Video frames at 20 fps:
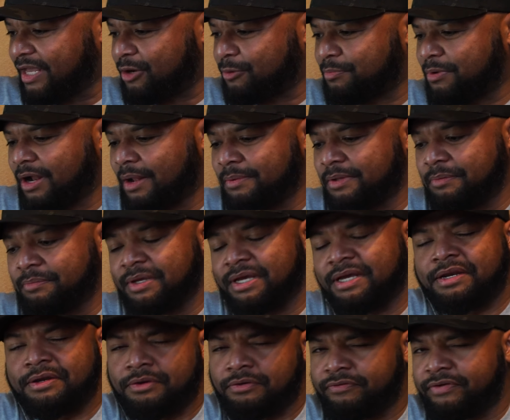probably be
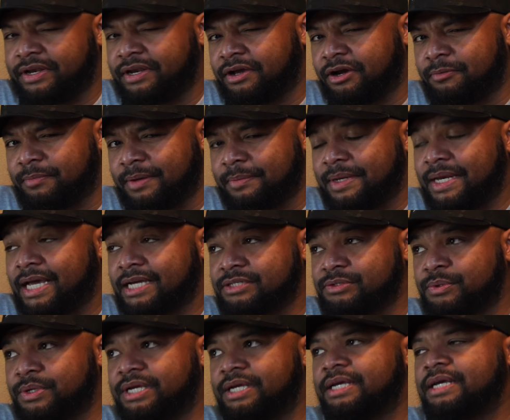a new video maybe
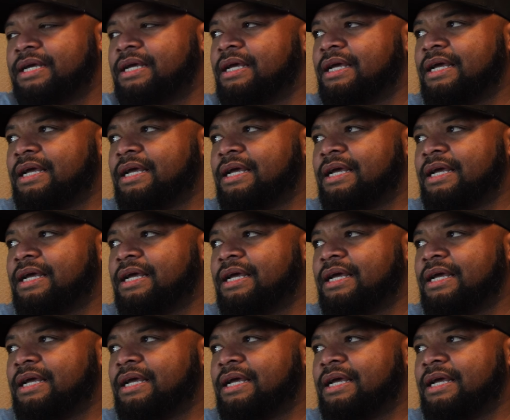next week.